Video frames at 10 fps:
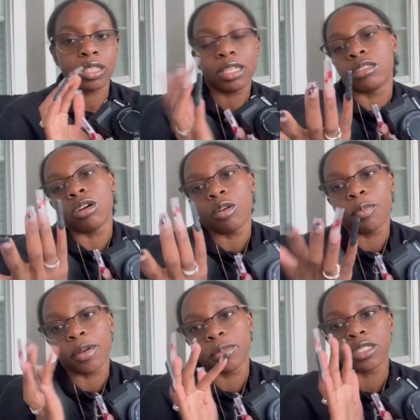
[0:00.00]
The, the, whole
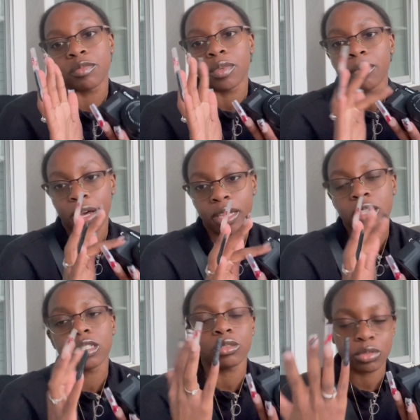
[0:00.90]
purpose of me buying
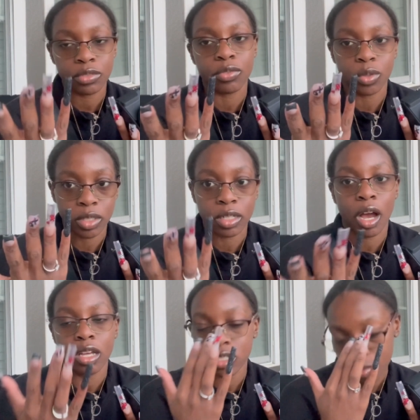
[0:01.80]
this was for
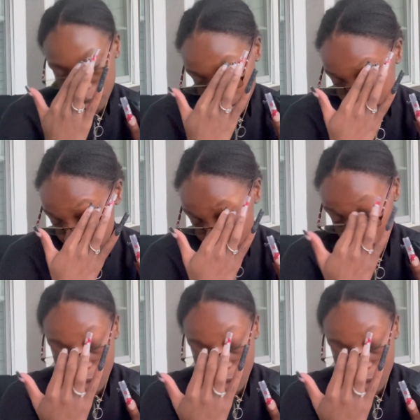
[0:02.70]
content purposes. So I